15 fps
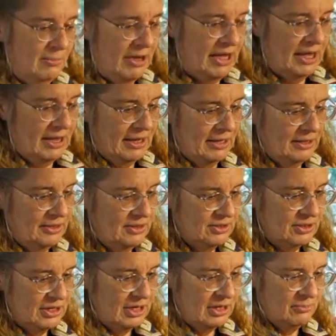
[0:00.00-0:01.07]

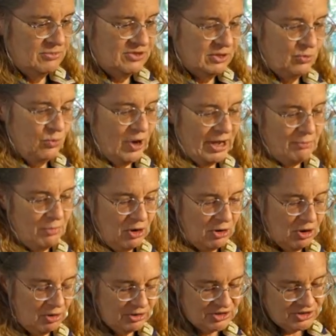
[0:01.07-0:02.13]
and some white Hmong
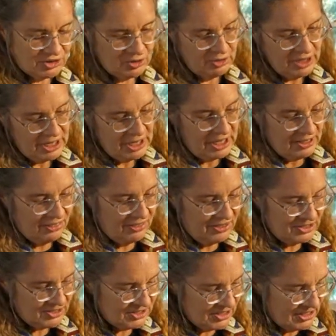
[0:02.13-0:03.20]
also.
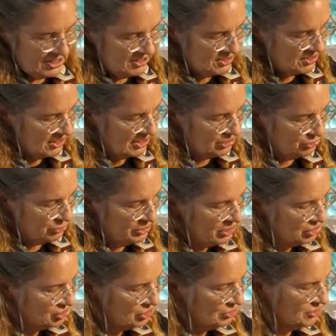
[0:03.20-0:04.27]
This is a
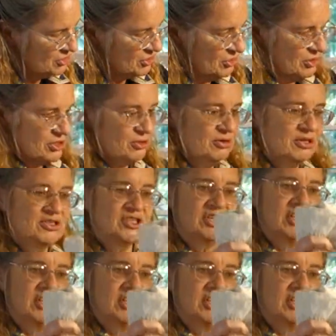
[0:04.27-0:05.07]
traditional skirt. You can see